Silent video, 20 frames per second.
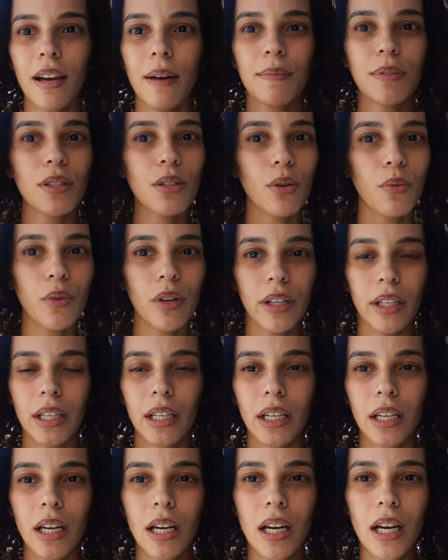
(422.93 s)
I'm still
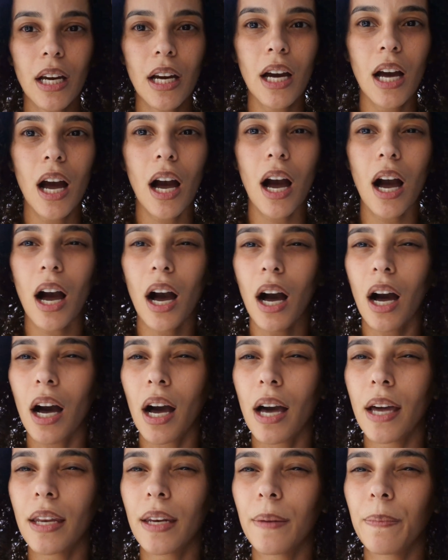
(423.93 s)
working
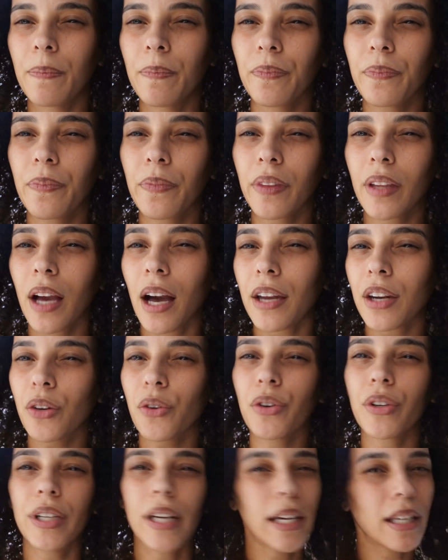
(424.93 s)
on how to
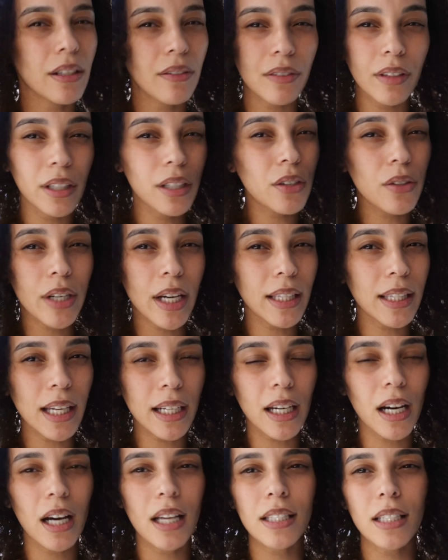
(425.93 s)
creatively create
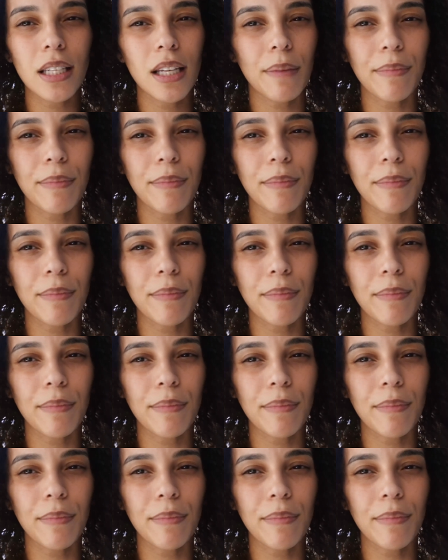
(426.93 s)
that content.